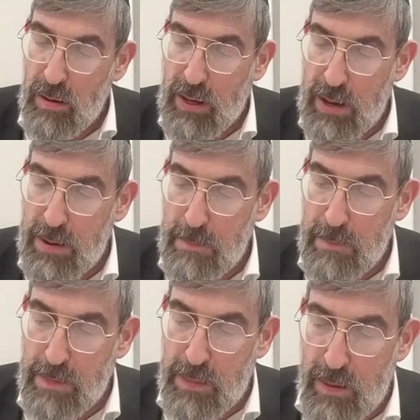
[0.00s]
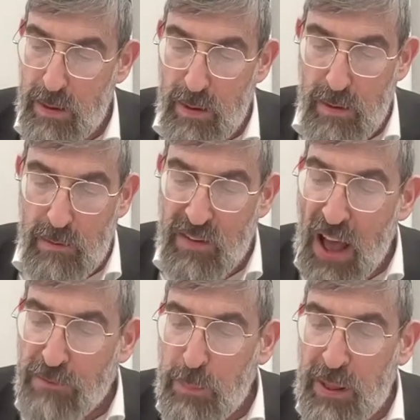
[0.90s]
Okay. He
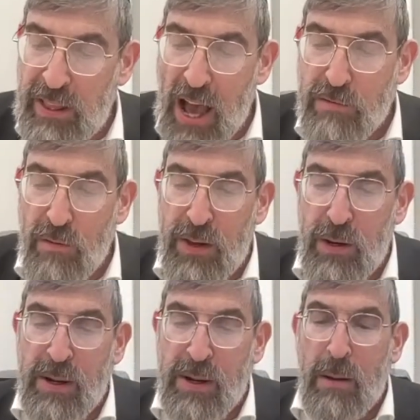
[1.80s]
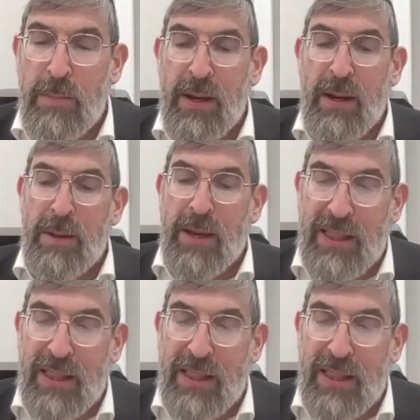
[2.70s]
didn't even want to be